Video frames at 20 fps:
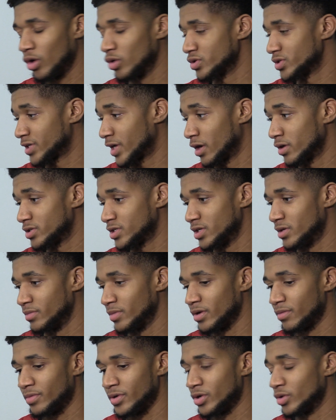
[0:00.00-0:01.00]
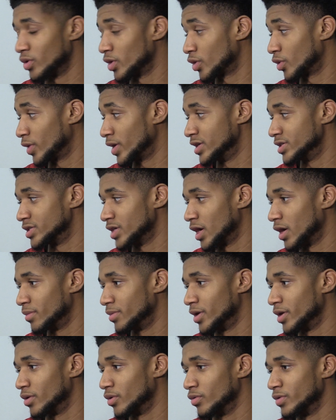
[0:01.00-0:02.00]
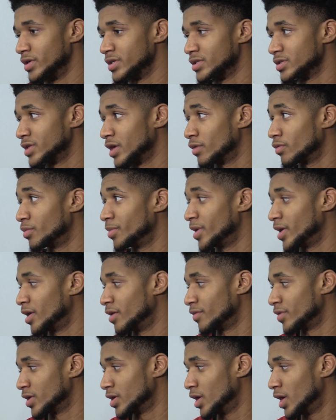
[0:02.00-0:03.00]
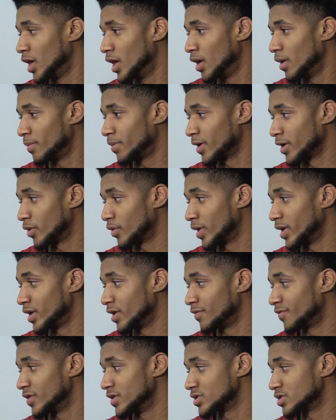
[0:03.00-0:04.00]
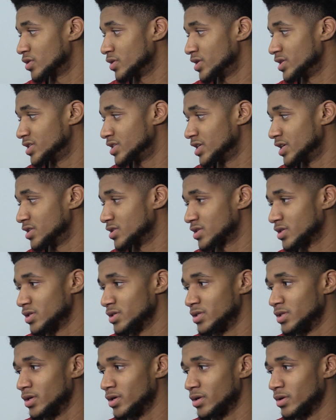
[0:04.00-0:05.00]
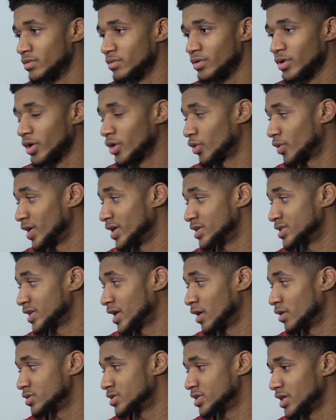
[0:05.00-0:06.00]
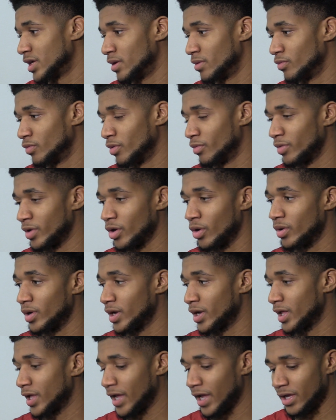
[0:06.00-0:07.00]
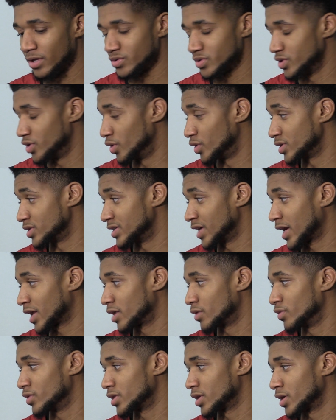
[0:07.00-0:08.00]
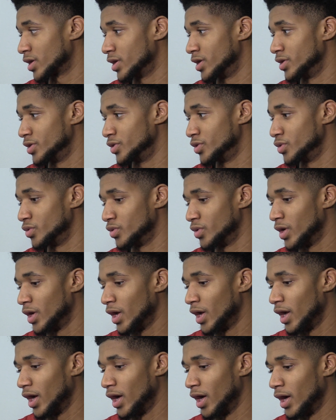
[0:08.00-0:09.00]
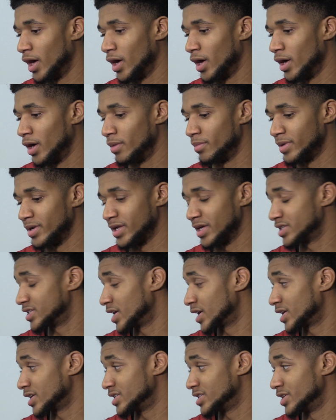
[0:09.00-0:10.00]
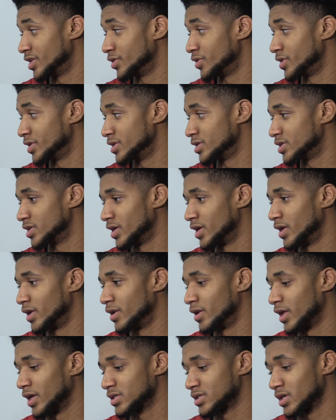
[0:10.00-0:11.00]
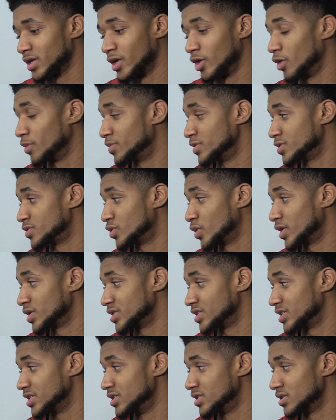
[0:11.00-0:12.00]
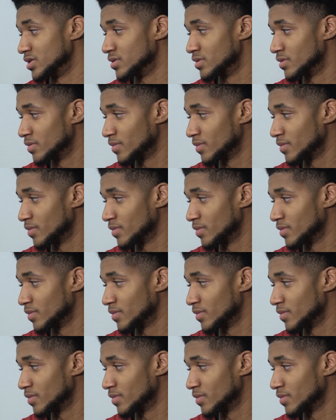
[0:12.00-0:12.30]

whole scout team, they've been doing a great job. They're the reason that we've been able to play great defense on these teams, because they're a great scout team. When we go into the games, we know exactly what they're going to do. I mean, they take it serious, and that's going to help us throughout the season.